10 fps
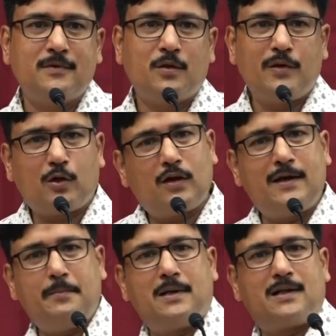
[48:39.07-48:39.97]
We are
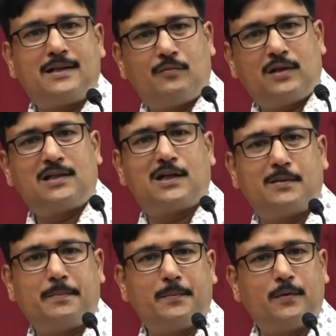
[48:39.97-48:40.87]
already better than one third of
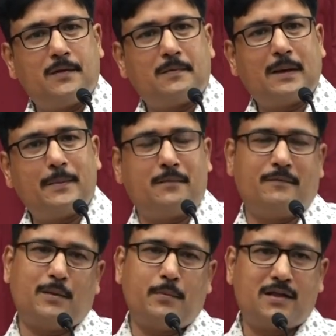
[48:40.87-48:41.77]
the people. I mean,
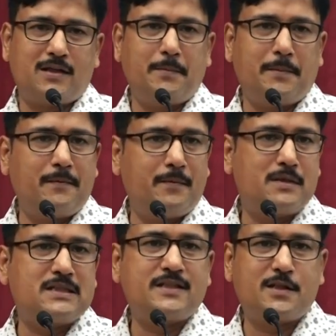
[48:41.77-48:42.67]
we are better than maybe
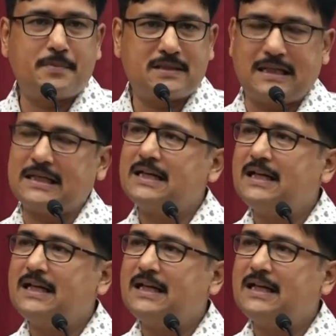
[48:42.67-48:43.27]
fifty, sixty percent.